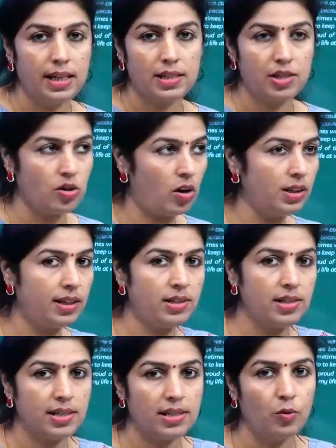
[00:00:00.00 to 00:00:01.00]
It's not
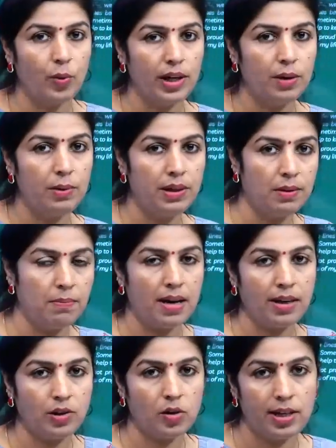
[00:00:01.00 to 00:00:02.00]
that just available in the
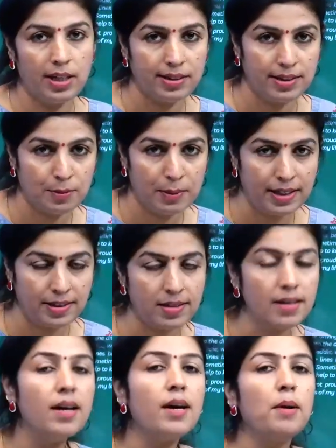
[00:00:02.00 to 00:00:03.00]
market or any such places,